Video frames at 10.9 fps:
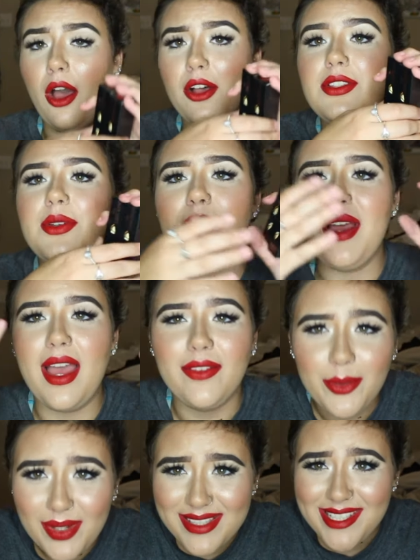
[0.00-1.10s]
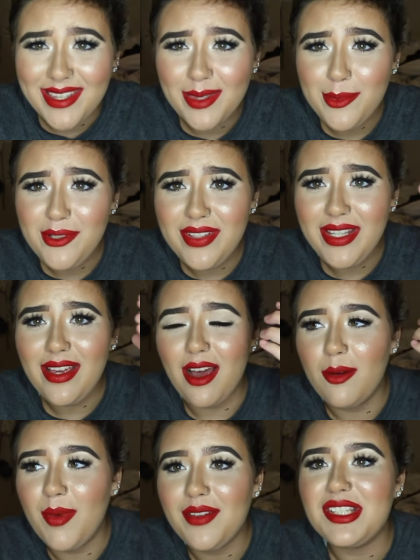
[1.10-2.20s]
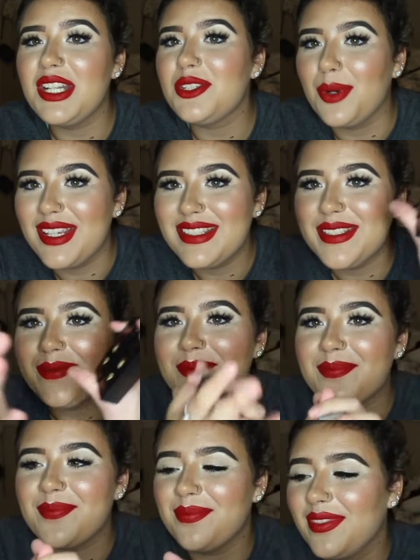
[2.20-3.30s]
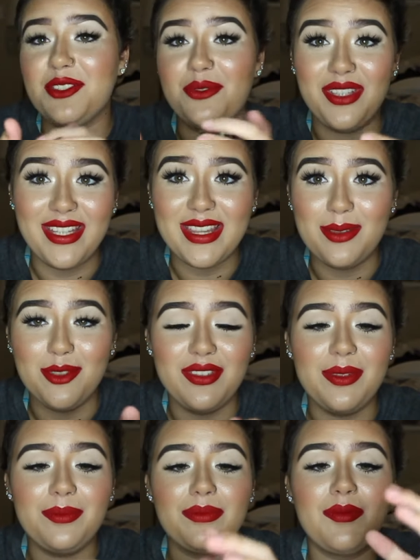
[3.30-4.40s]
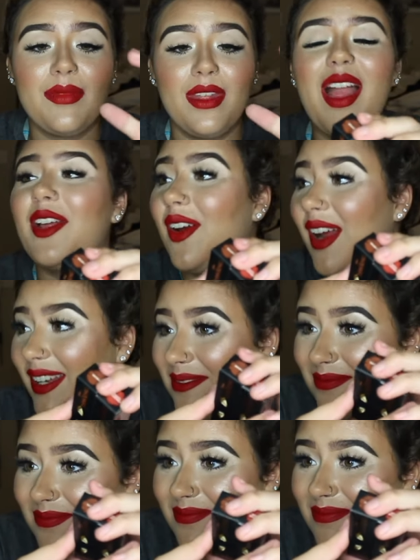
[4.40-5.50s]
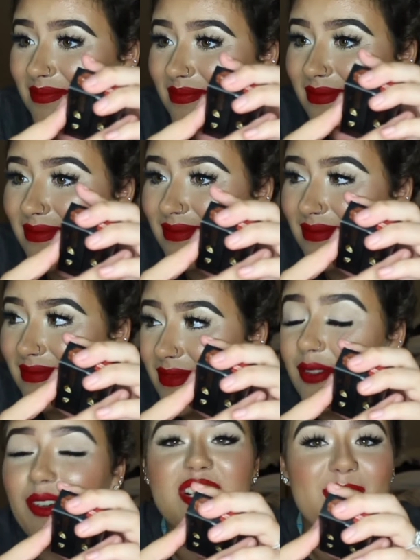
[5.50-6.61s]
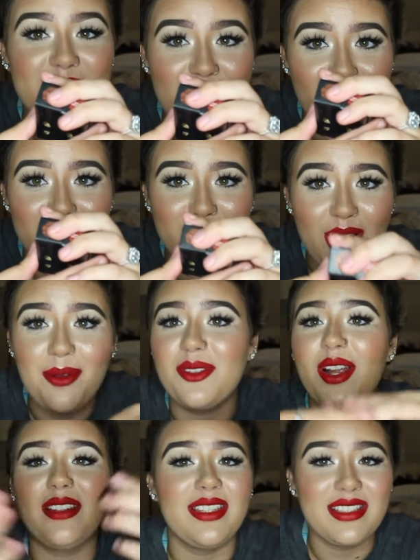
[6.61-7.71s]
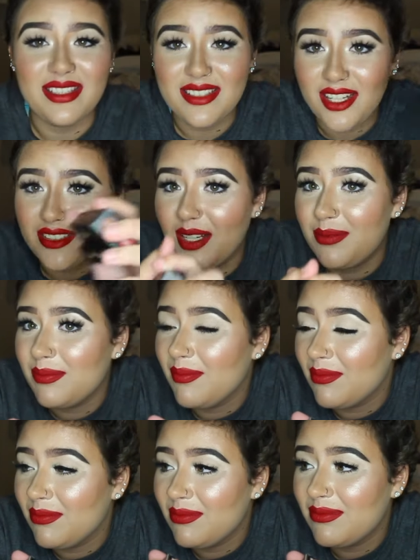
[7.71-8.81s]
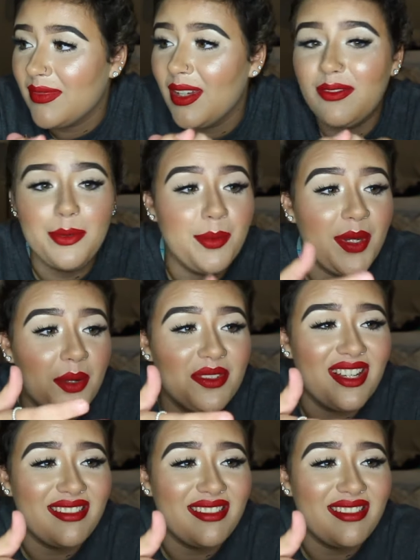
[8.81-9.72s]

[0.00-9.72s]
Also, have you guys seen the movie? I've seen it twice. I just really like the movie. I cried. The first time I saw it, I would cry like the entire time. From the minute I was